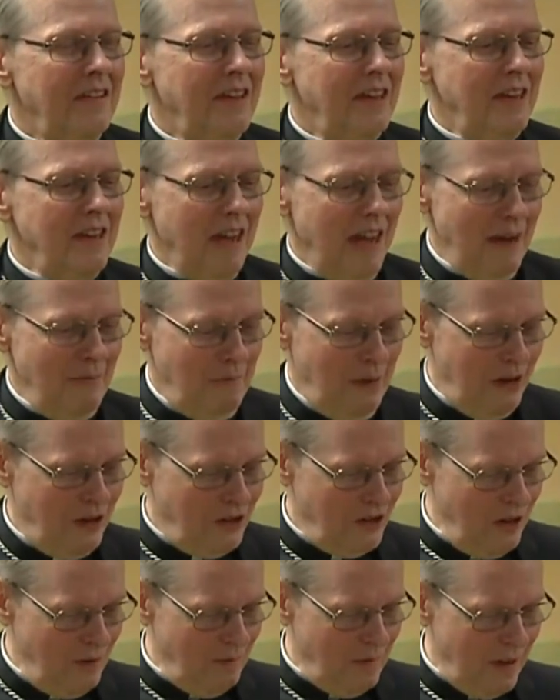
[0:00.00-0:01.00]
The uh,
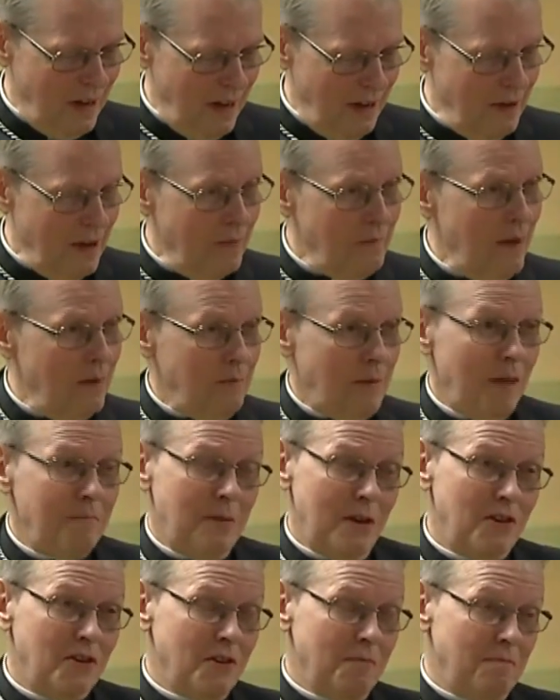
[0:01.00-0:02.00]
bishop, uh,
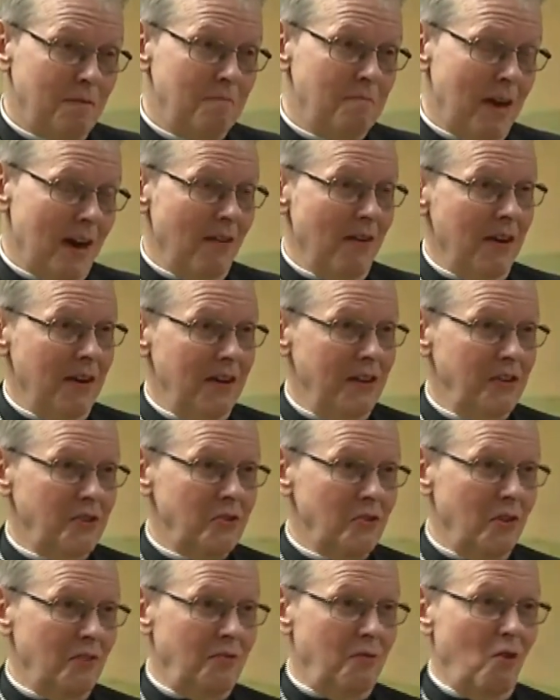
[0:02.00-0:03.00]
bishop
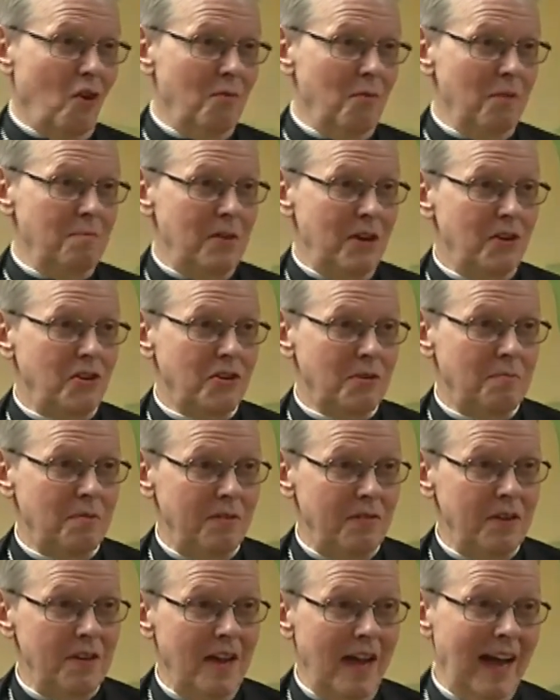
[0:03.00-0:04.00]
emeritus, or the former bishop
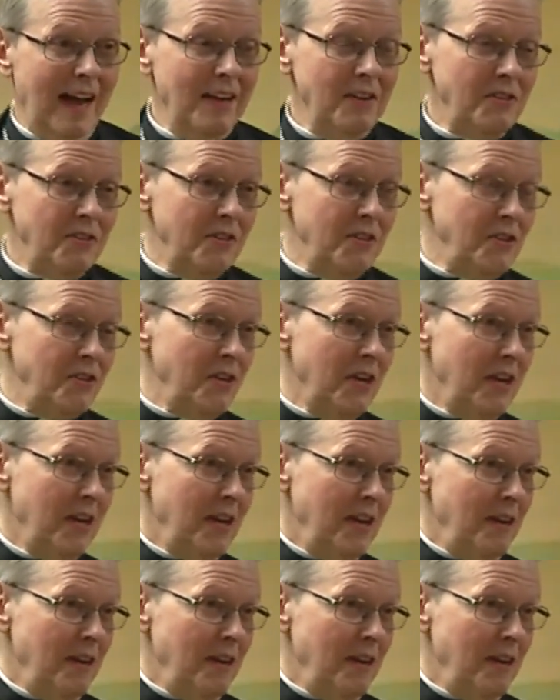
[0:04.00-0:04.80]
of a diocese,